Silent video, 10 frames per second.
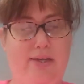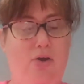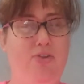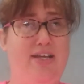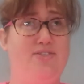
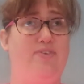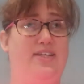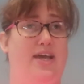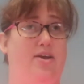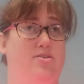
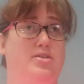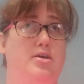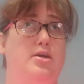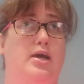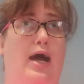videos
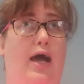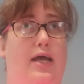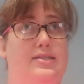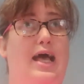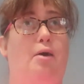
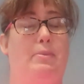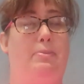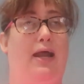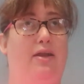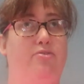to help me
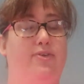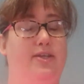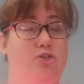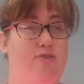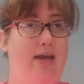plan for
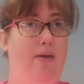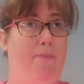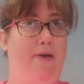the trip,